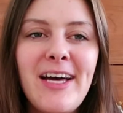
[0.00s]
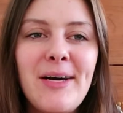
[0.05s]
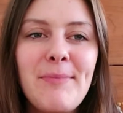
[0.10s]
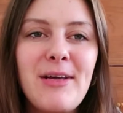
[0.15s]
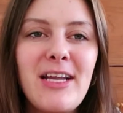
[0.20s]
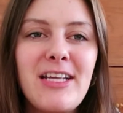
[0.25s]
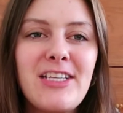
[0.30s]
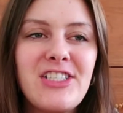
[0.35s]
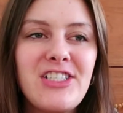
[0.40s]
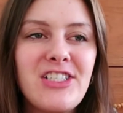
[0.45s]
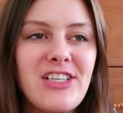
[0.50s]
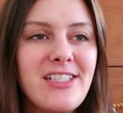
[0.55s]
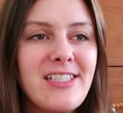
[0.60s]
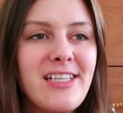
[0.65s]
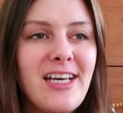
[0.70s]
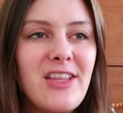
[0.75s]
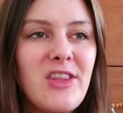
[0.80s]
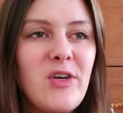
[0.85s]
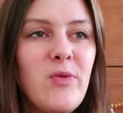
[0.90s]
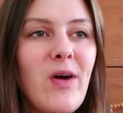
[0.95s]
but it's just
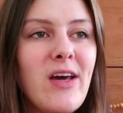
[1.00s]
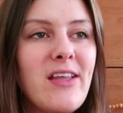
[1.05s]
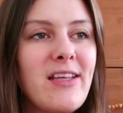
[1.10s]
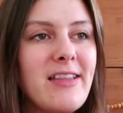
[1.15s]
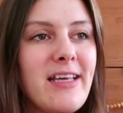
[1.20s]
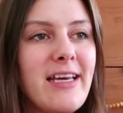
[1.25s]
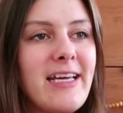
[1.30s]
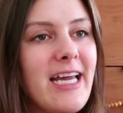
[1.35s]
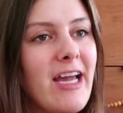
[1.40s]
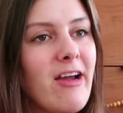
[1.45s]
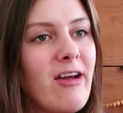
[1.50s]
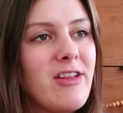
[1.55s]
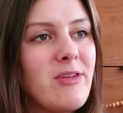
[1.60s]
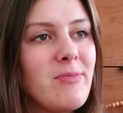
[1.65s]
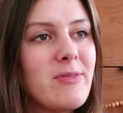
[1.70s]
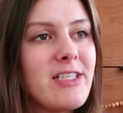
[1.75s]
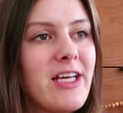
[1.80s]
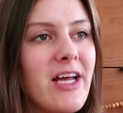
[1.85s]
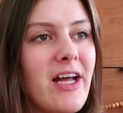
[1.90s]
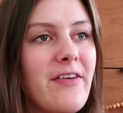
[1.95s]
like the way that they carry
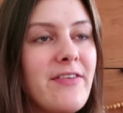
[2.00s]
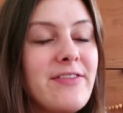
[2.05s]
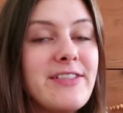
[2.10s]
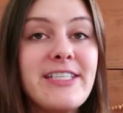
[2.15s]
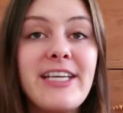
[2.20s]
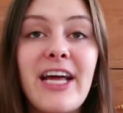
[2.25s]
themselves